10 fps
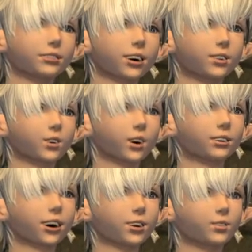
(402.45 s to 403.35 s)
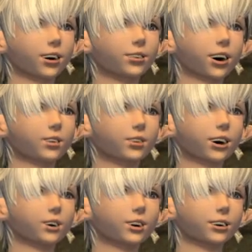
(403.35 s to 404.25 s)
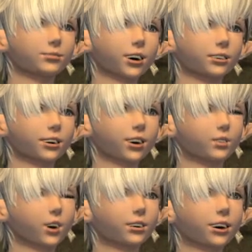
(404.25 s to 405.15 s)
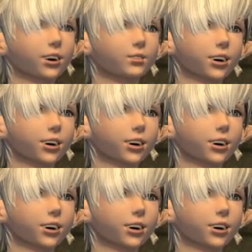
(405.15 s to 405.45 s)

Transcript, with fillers: that we can work together towards a common goal.